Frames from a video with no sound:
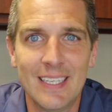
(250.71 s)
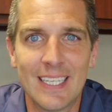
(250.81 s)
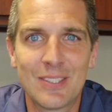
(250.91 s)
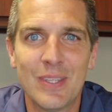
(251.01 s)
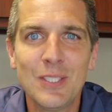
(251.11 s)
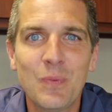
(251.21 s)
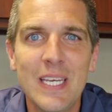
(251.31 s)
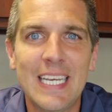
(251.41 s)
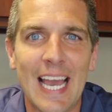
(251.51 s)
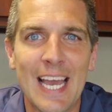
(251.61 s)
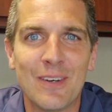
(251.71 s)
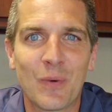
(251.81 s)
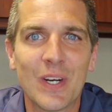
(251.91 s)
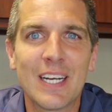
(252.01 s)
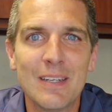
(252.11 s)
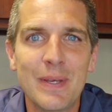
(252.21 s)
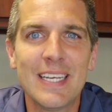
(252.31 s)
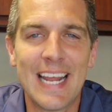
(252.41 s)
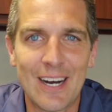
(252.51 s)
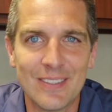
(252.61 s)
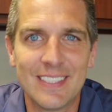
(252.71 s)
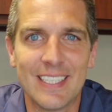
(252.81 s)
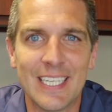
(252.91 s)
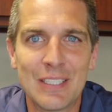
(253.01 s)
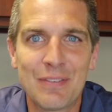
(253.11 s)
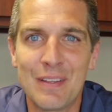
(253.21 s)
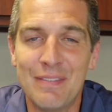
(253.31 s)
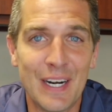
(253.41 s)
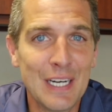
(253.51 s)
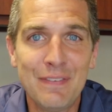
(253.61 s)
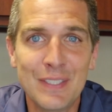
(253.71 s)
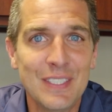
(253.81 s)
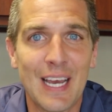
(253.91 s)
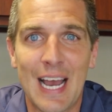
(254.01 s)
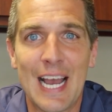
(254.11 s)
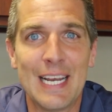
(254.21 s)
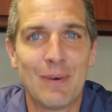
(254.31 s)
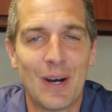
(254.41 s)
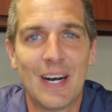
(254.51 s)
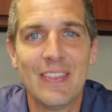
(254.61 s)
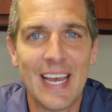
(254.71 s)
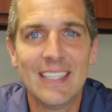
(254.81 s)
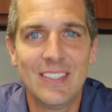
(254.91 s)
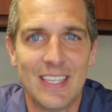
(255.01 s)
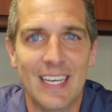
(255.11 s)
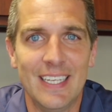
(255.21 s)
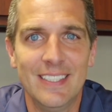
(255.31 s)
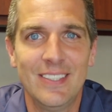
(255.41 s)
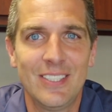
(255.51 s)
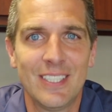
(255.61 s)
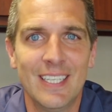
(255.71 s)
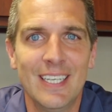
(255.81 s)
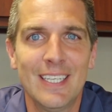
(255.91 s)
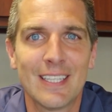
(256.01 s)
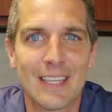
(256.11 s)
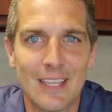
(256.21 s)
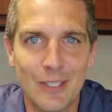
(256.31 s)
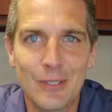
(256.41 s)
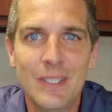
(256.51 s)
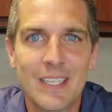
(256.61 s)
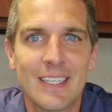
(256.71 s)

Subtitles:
And so this weekend, we're going to be announcing for the very first time on that stage, Luke